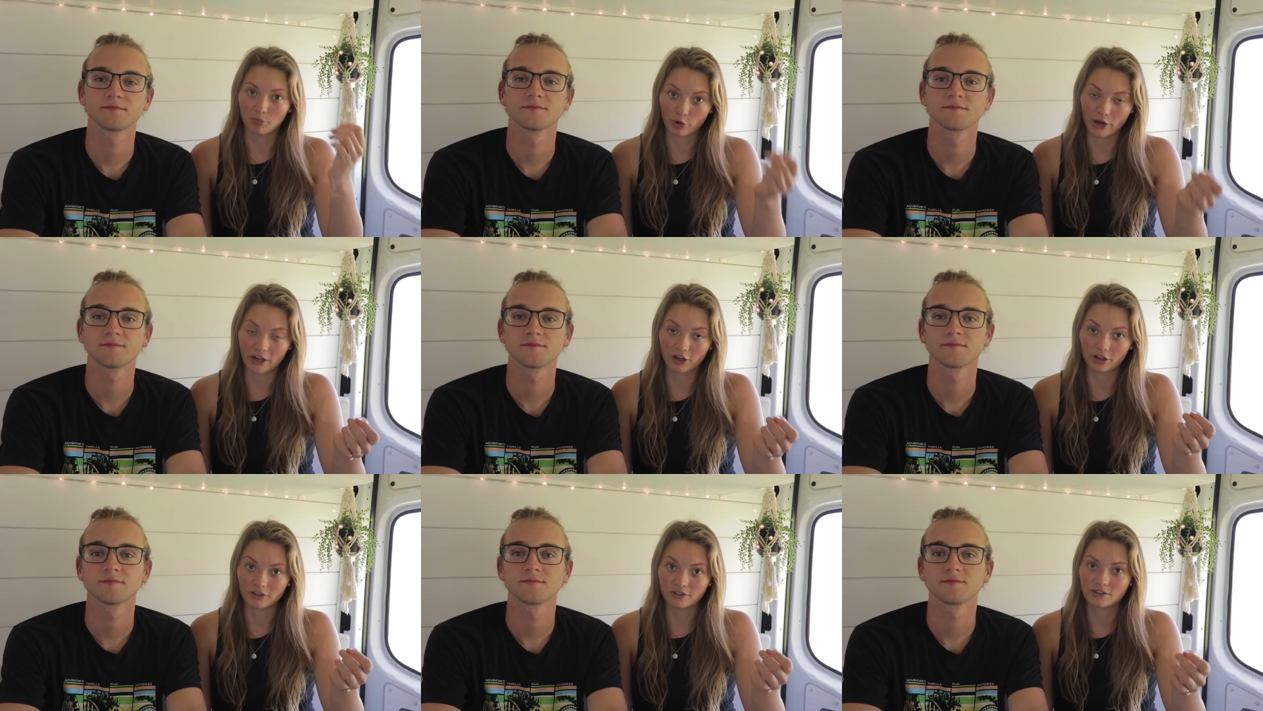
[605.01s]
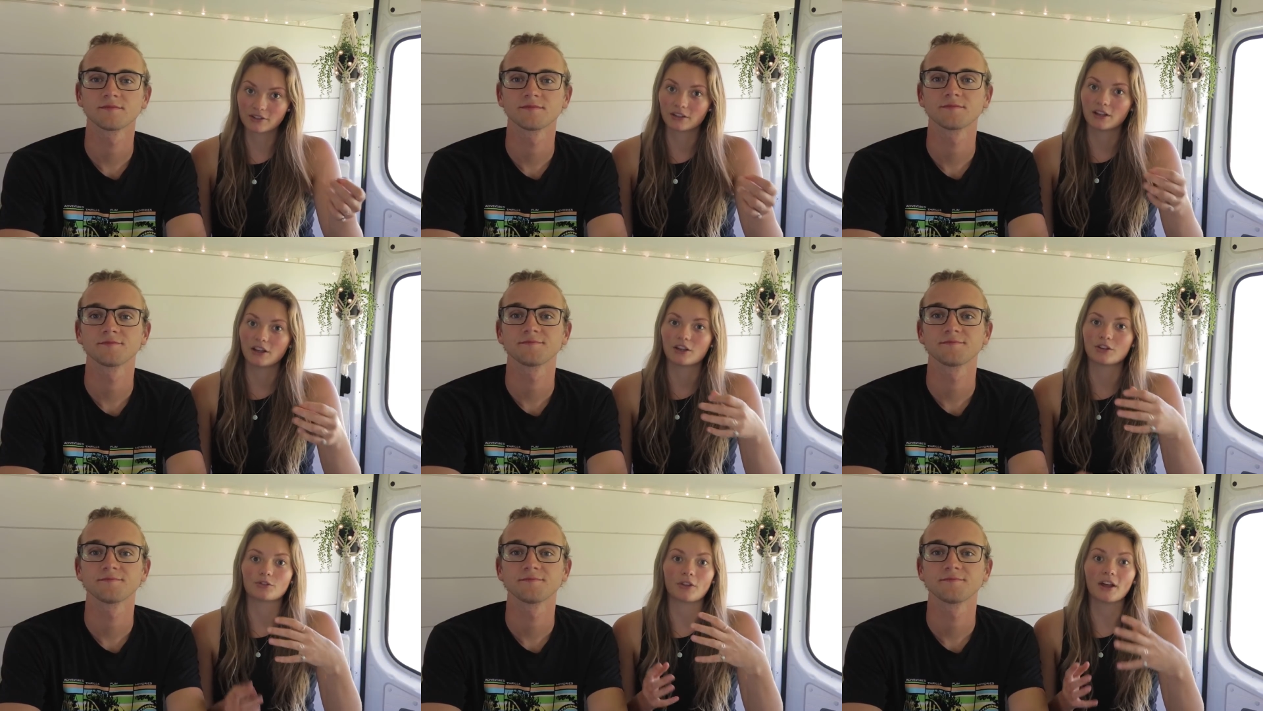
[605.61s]
Speaker 1: breakers.
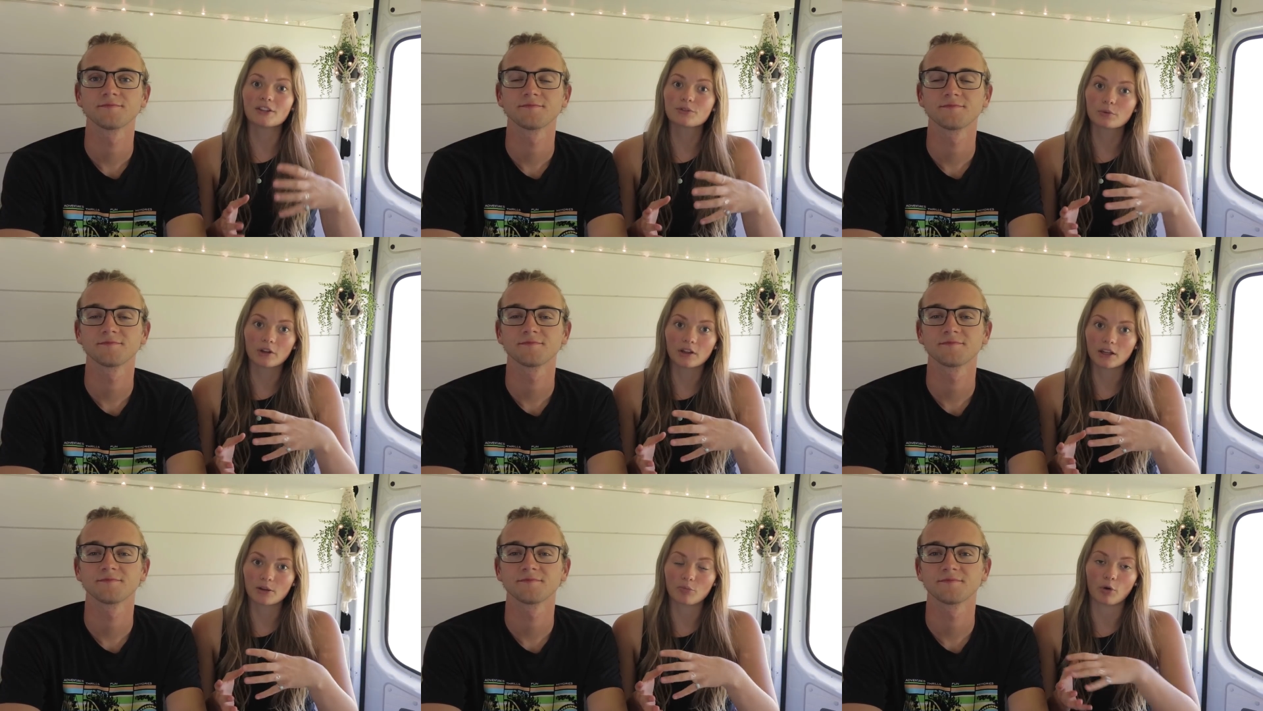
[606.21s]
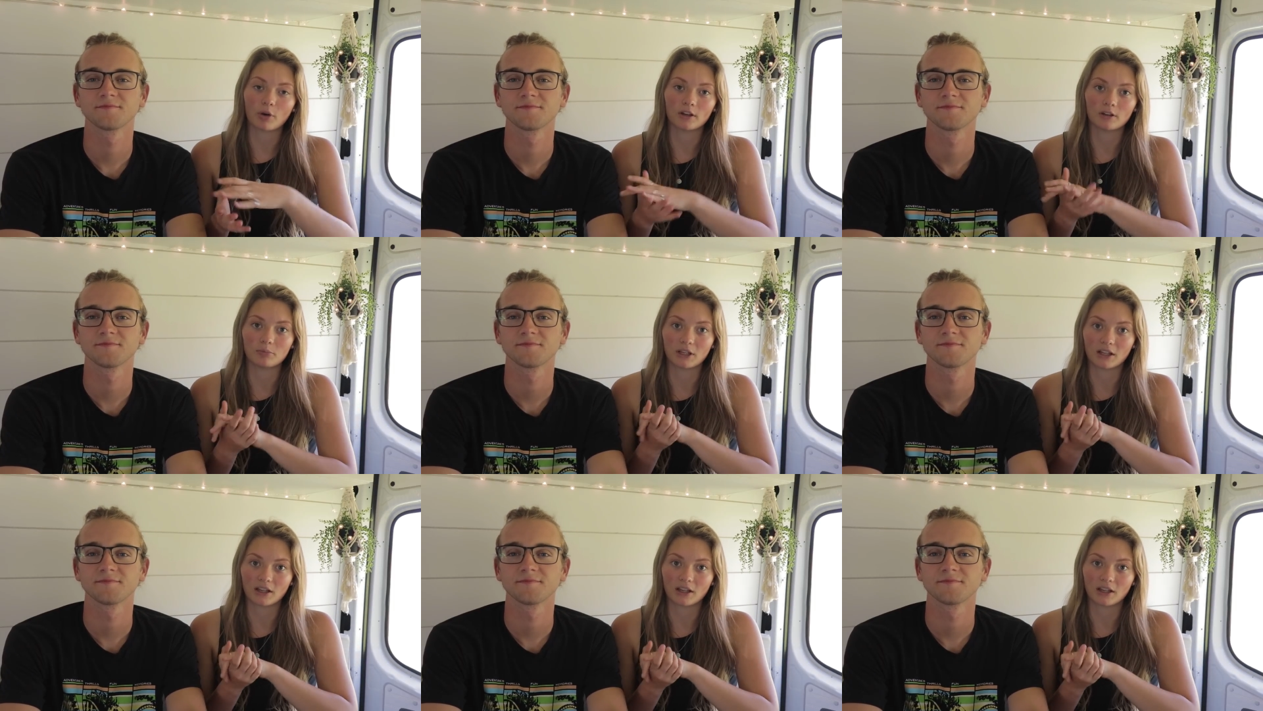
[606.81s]
So that's really important